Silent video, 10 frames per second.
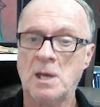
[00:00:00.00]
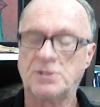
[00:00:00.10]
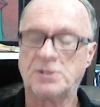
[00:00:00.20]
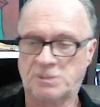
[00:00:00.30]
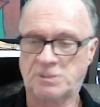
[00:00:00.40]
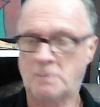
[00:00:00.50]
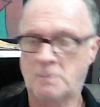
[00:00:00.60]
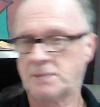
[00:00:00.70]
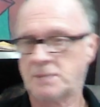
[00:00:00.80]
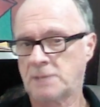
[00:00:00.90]

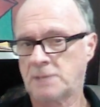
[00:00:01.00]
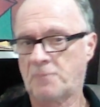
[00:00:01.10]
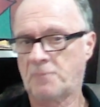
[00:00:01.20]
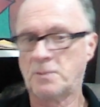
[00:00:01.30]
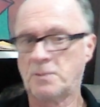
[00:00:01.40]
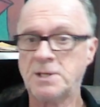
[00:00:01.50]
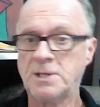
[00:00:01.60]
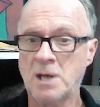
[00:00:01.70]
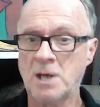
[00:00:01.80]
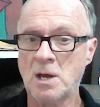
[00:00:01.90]
61% comes from
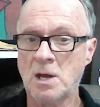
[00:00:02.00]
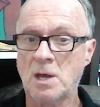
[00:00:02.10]
India.